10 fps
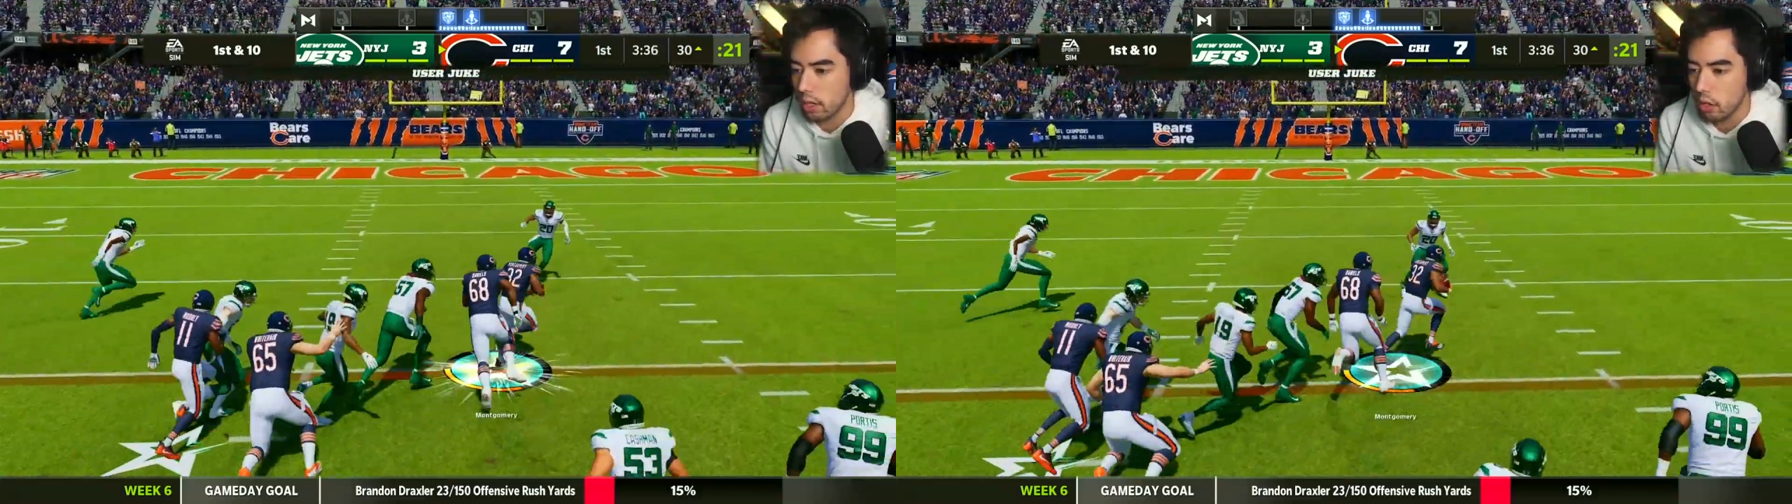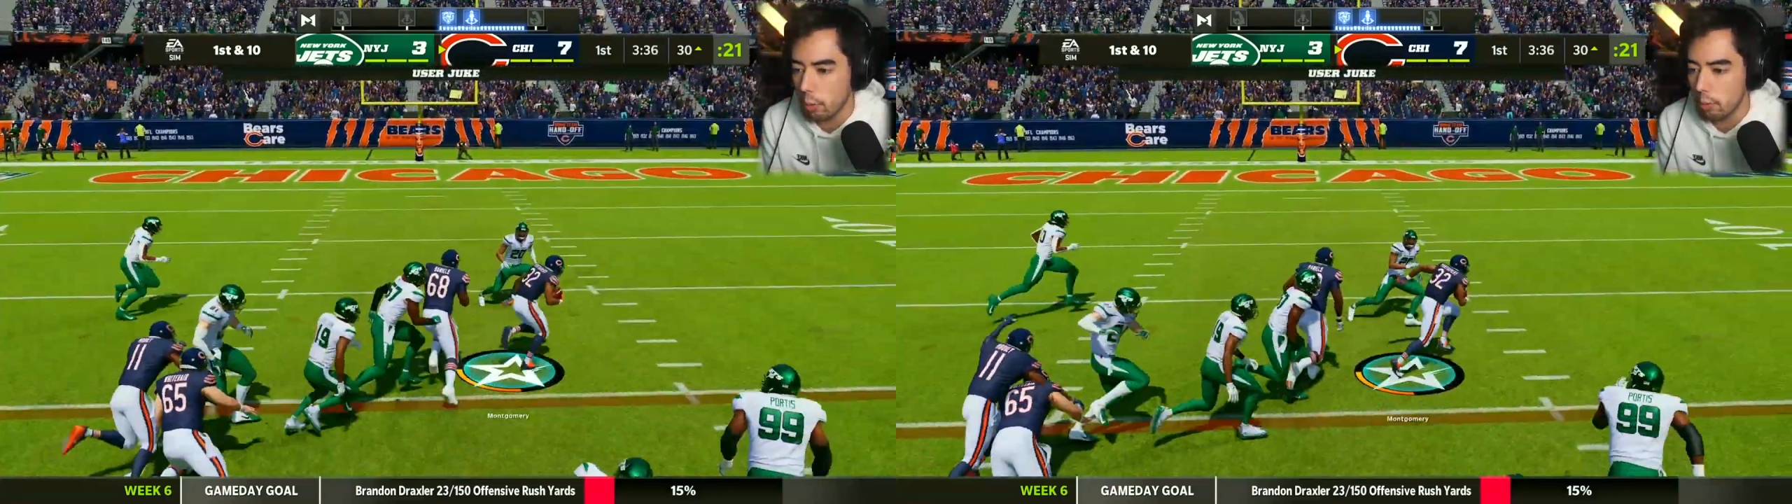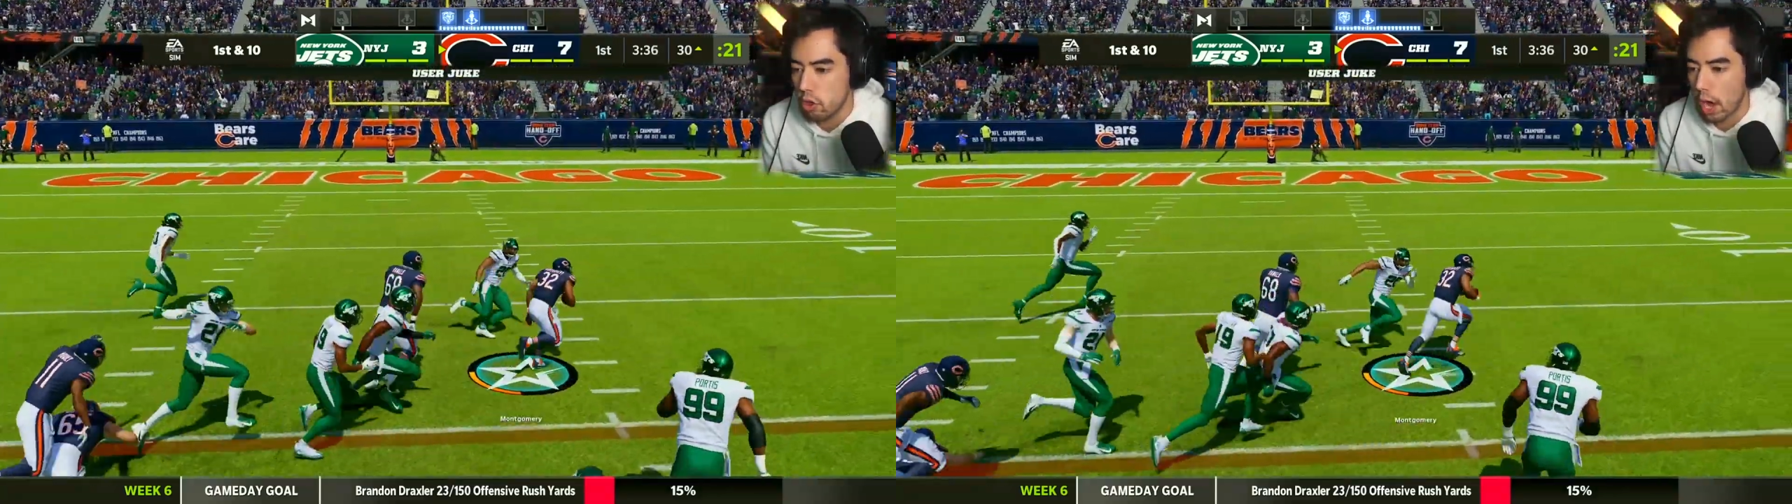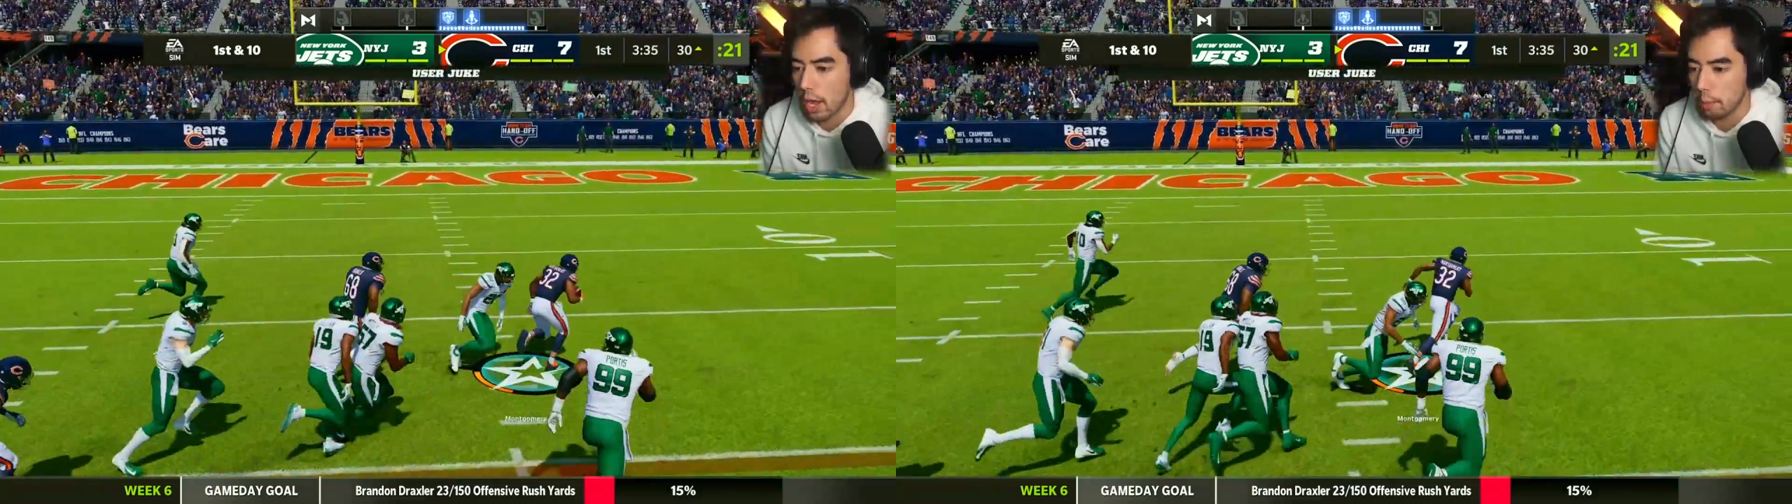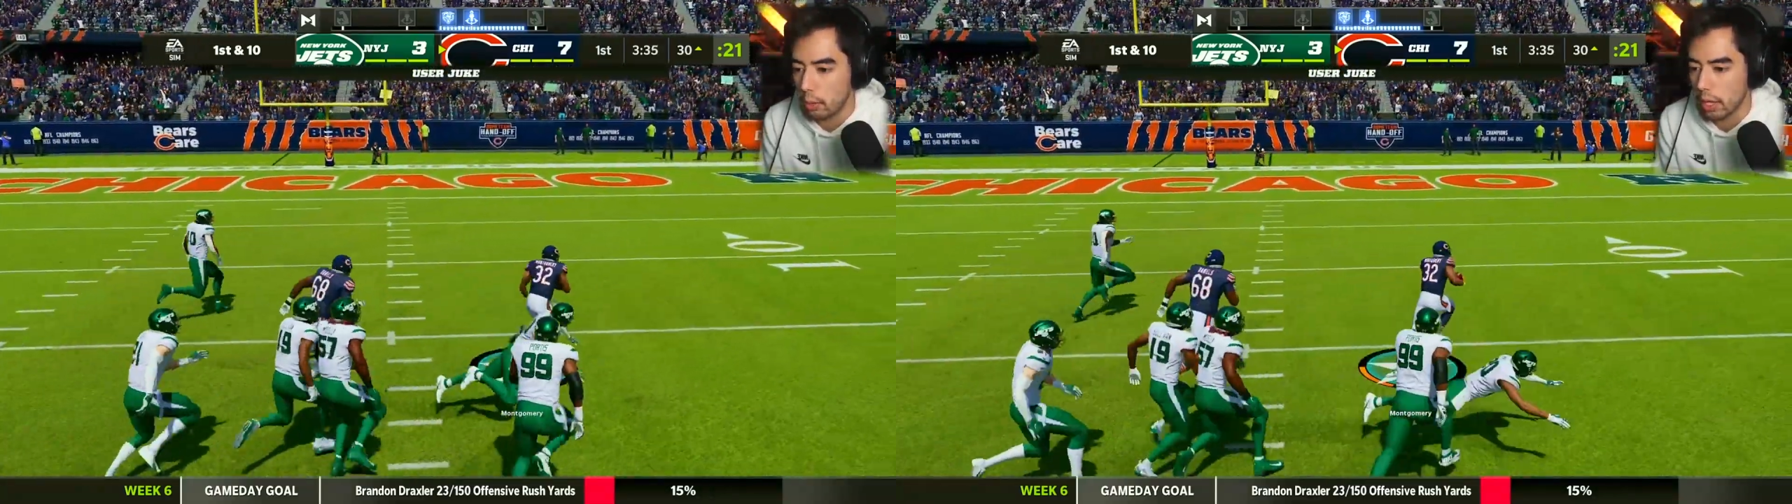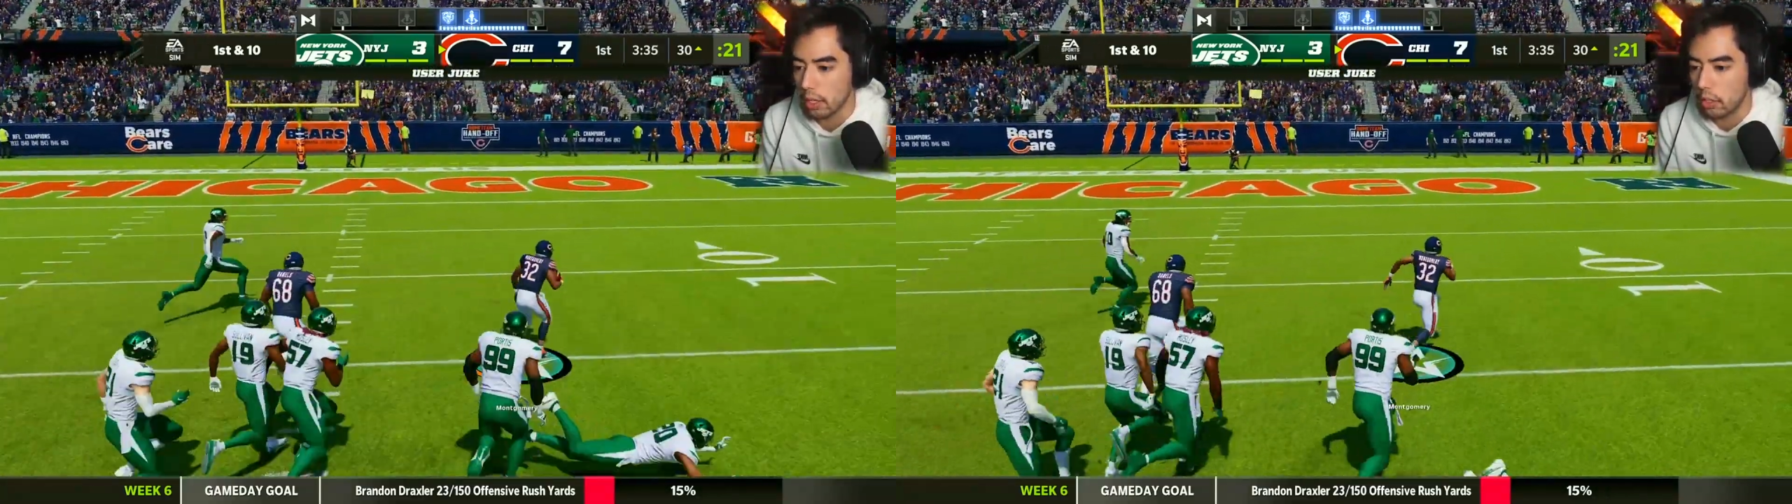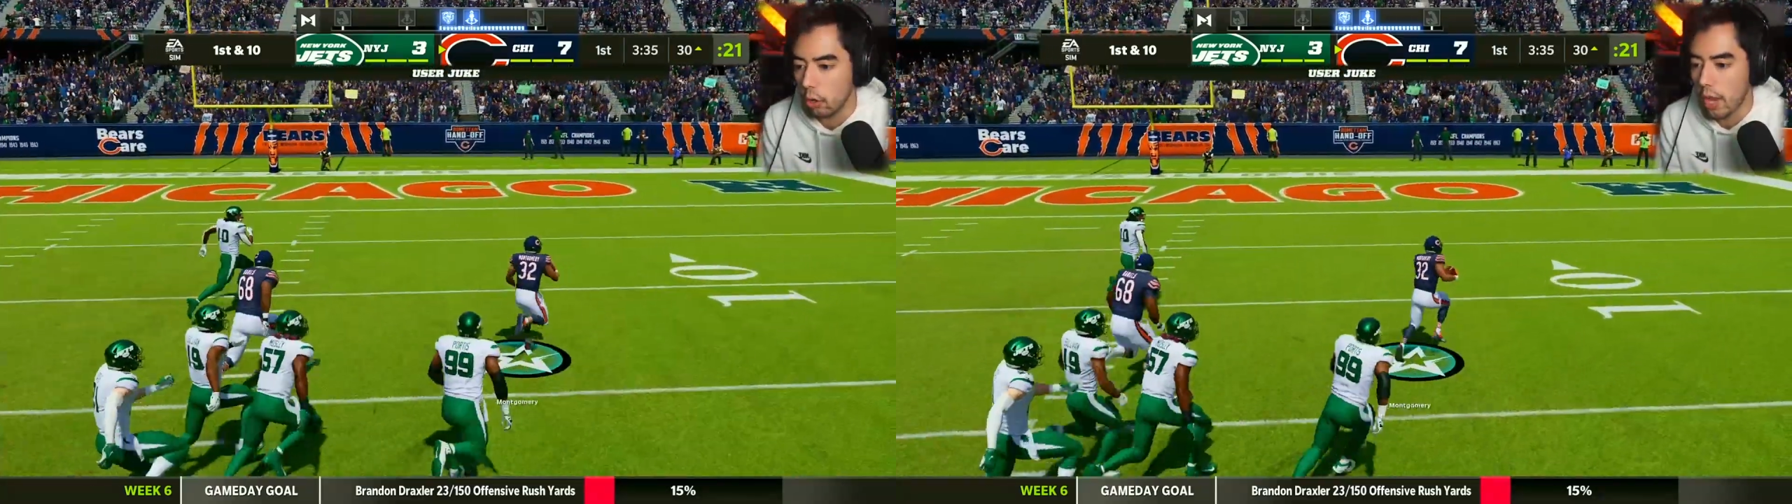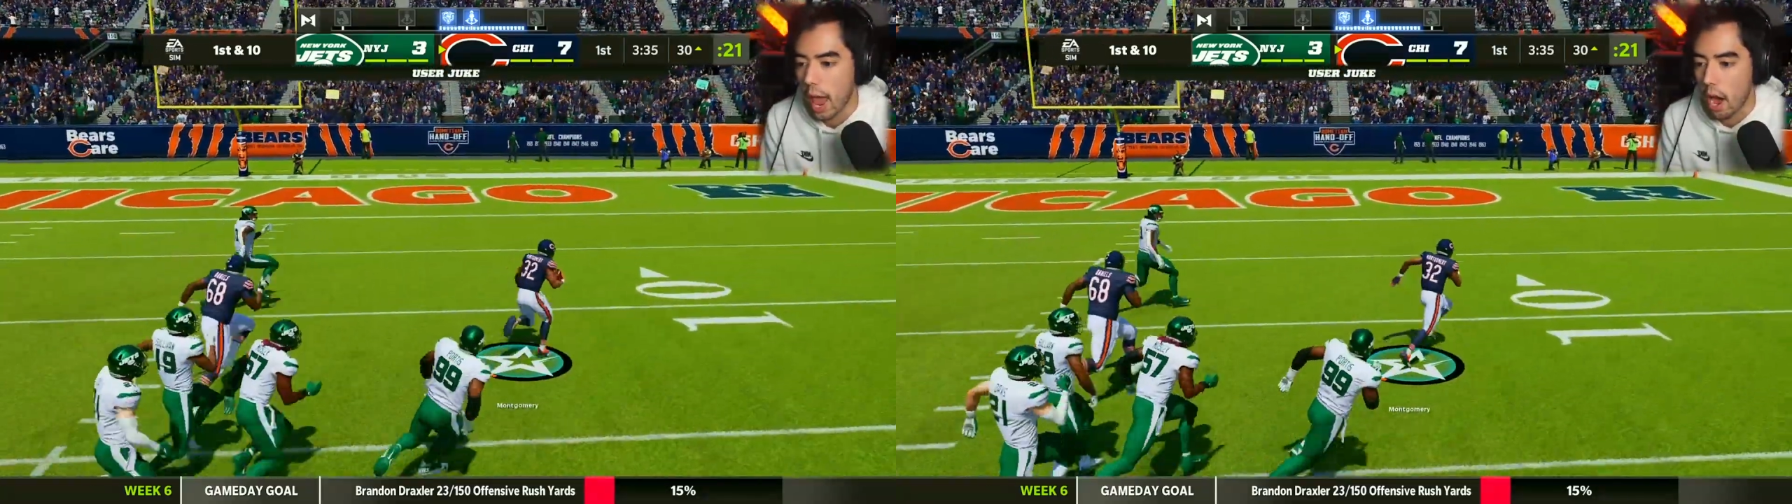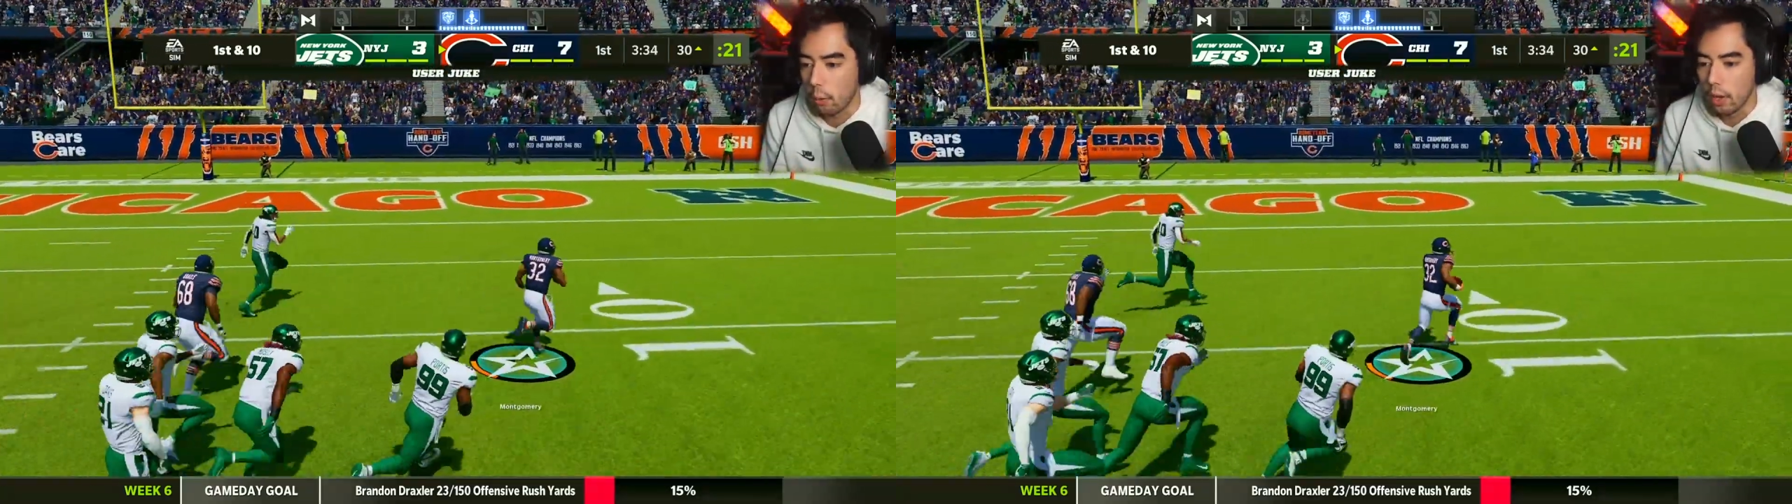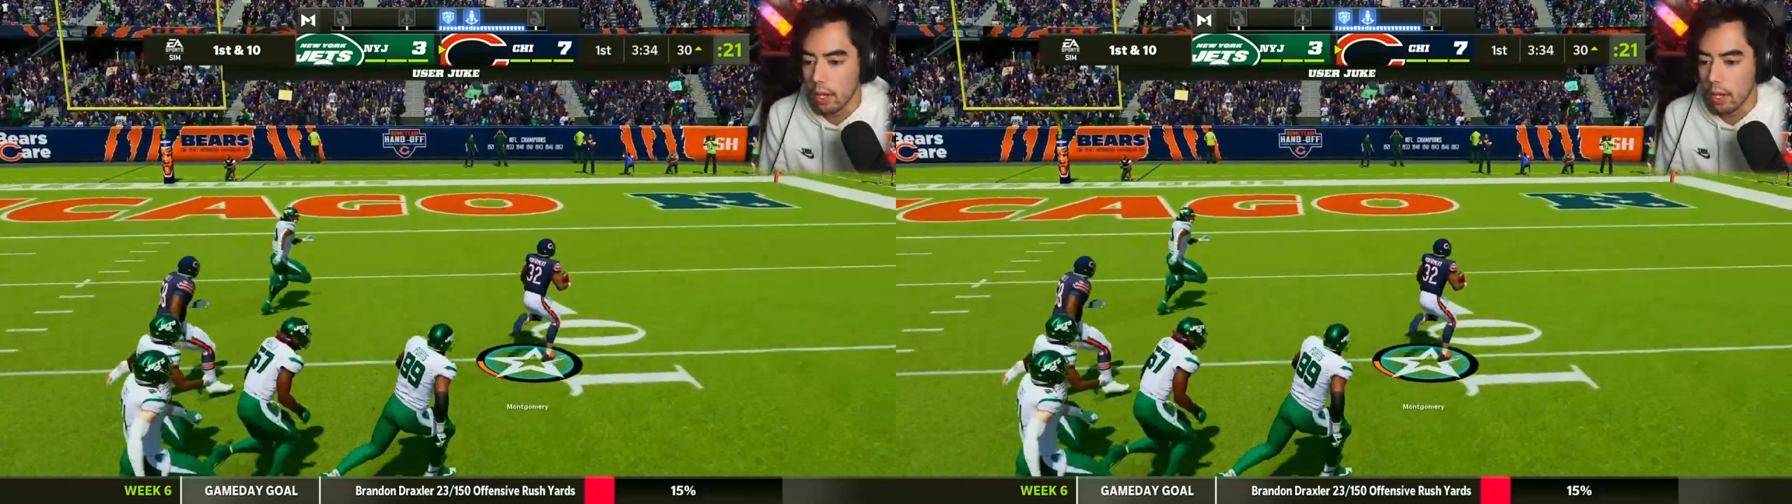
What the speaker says: No giant plays until now.